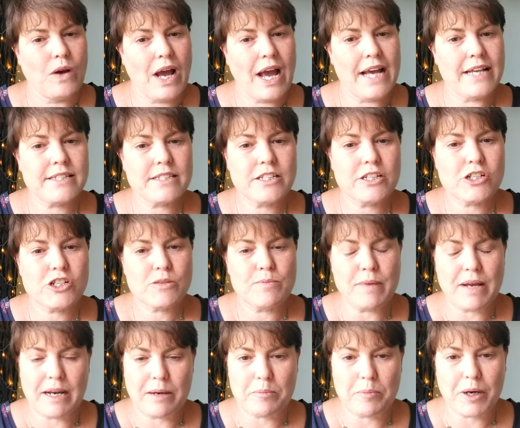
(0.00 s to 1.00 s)
as a
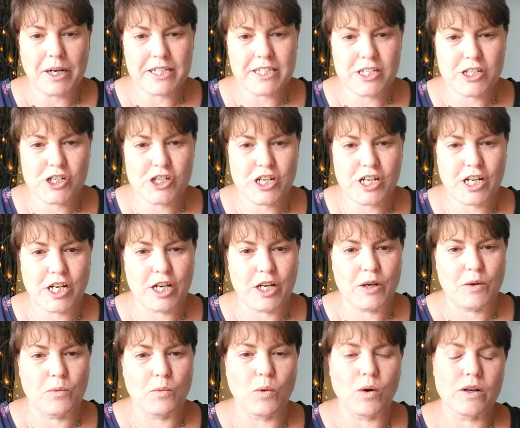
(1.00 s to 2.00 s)
shamanic
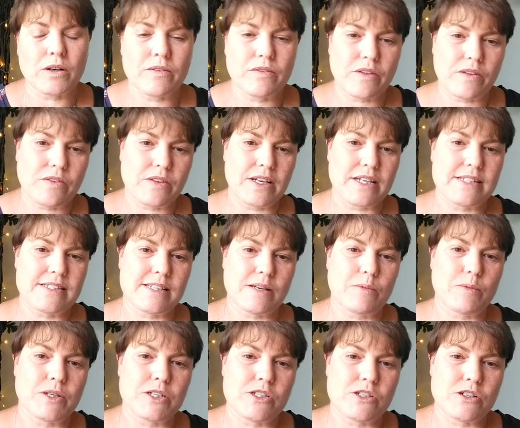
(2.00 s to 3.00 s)
practitioner, one of the things
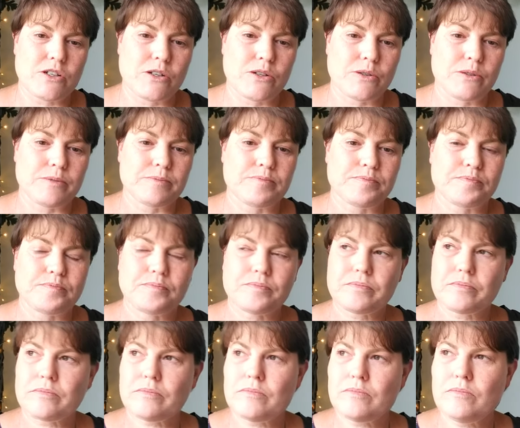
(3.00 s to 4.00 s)
that we do
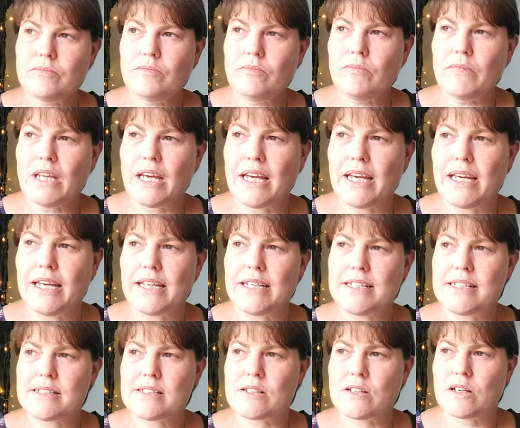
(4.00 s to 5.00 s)

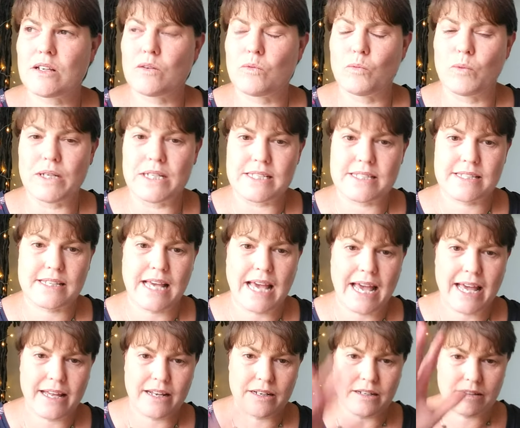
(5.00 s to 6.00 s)
is we
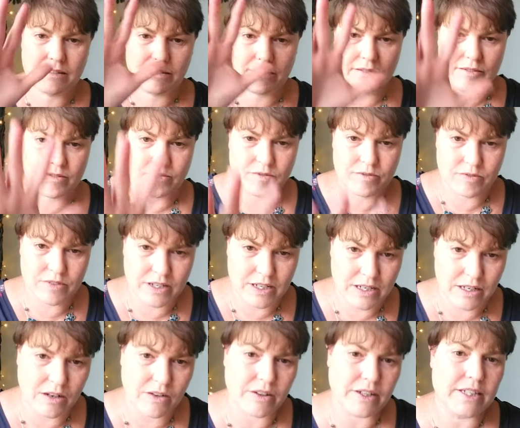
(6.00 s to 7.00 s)
scan the
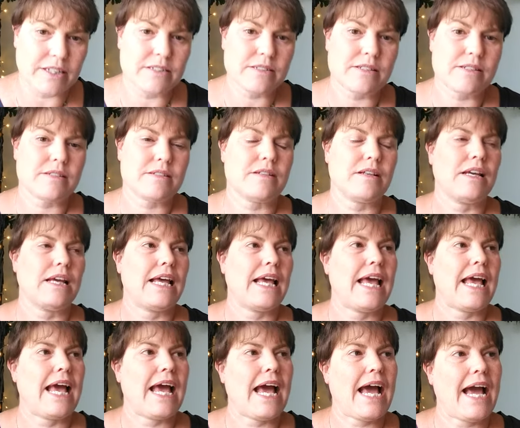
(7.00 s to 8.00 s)
client
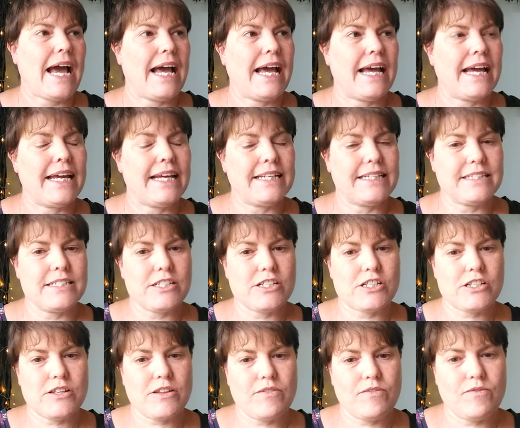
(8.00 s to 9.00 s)

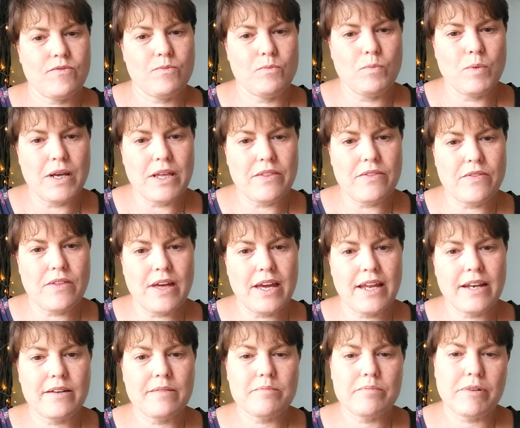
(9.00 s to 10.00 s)
and we
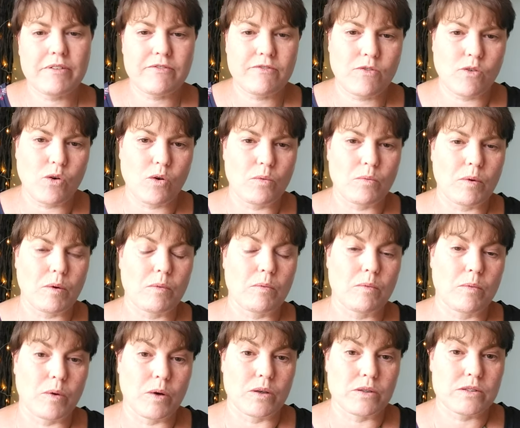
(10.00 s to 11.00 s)
then perform
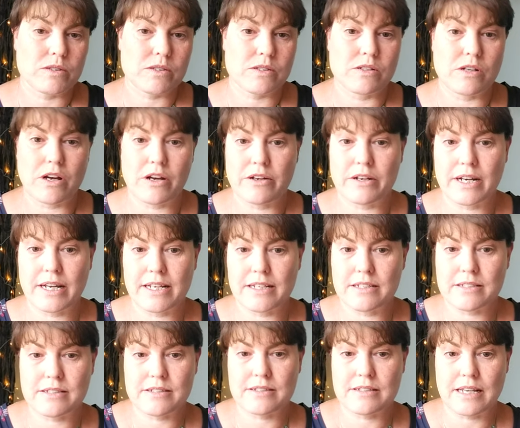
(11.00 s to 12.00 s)
what's known
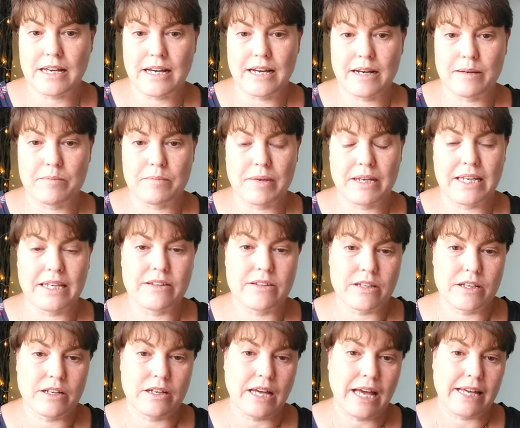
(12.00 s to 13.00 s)
as um,
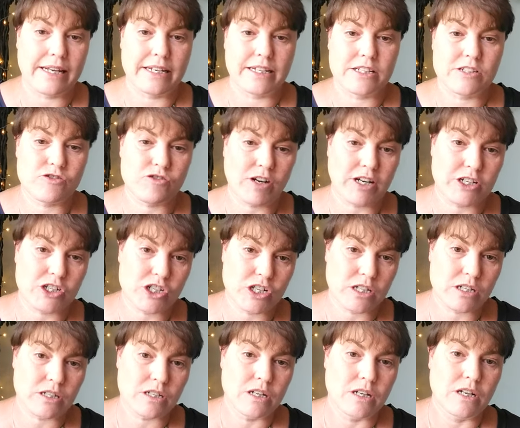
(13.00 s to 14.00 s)
either an
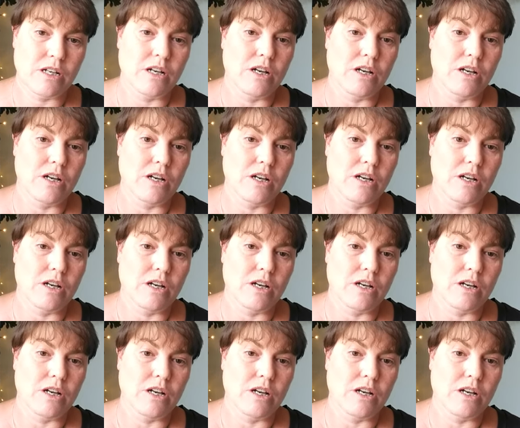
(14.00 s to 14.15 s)
extraction